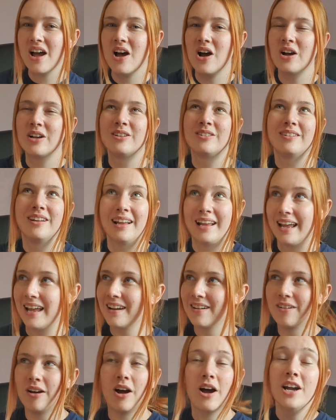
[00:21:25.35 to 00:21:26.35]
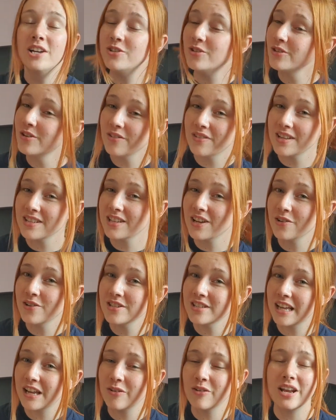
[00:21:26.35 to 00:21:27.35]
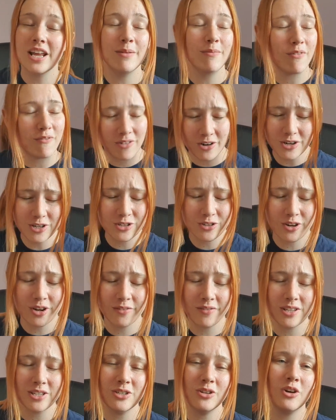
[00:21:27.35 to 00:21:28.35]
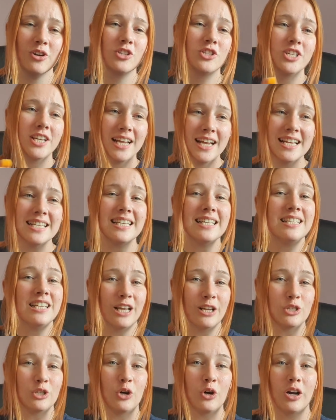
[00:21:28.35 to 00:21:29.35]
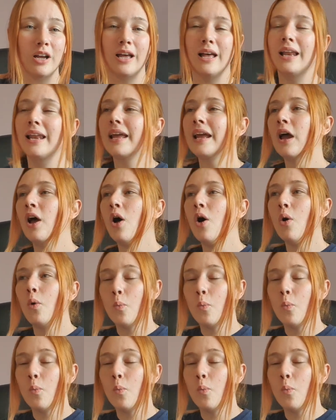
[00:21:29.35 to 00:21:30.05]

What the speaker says: I don't know if that's how you say your name. I'm very sorry if it's not. She is a TikTok girly.